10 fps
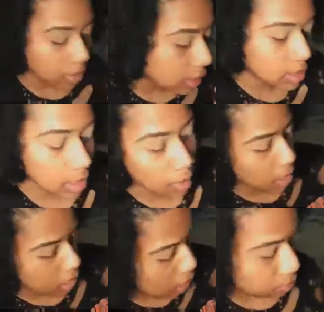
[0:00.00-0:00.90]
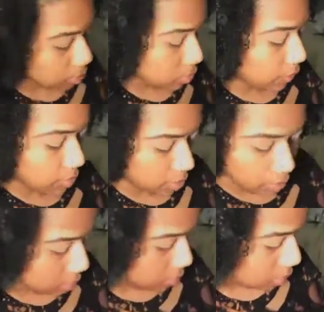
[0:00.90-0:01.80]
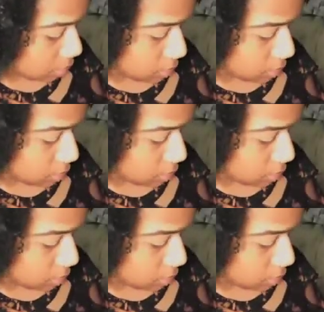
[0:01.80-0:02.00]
Then I usually sweep away whatever